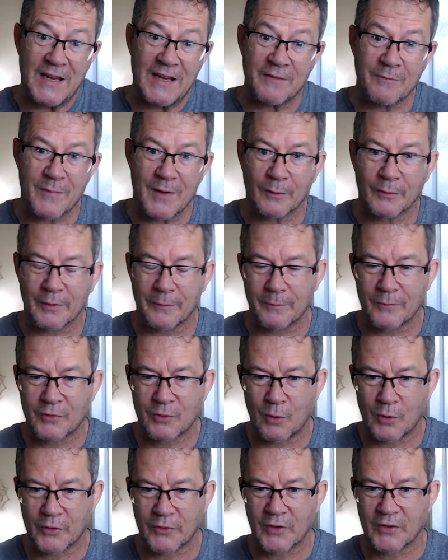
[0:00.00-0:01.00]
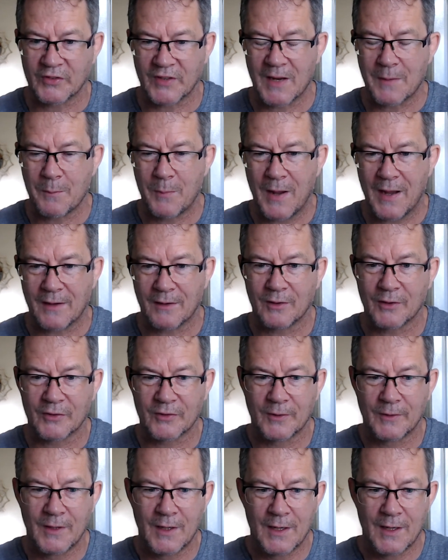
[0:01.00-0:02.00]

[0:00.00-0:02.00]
even be able to source the same panels.